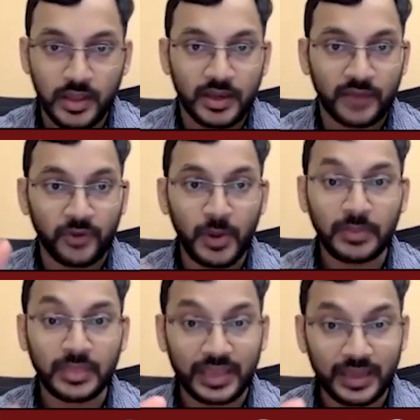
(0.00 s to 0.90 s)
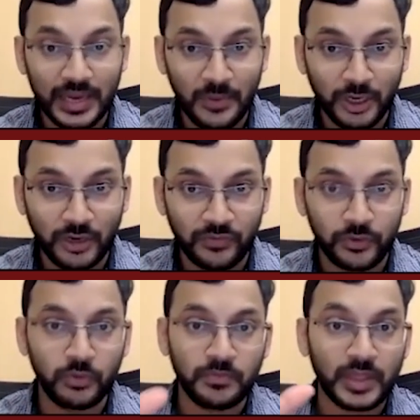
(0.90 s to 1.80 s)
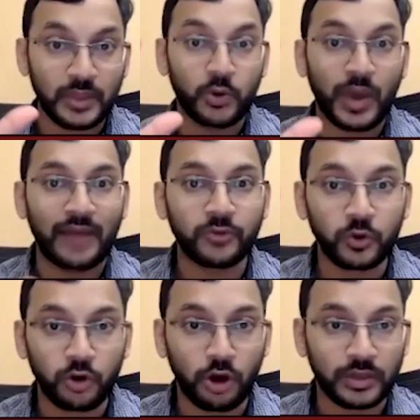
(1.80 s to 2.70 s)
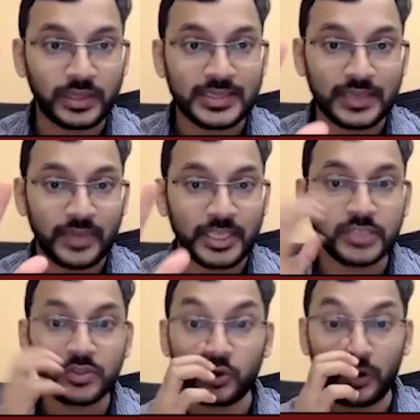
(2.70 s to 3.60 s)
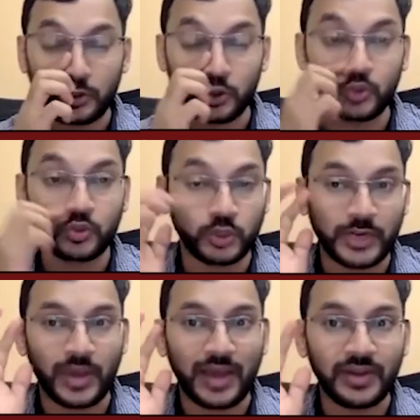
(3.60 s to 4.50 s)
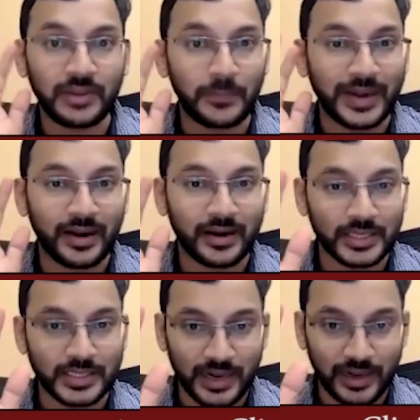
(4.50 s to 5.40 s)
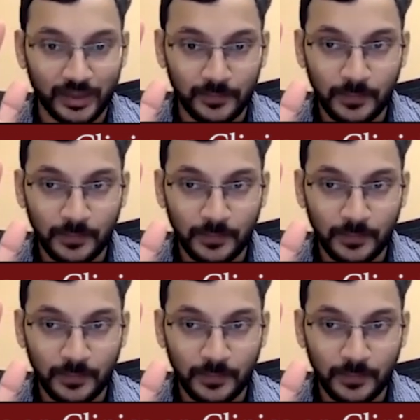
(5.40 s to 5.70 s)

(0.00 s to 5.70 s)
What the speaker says: Now, from a theory point of view, you have to draw this image so that you have a better understanding.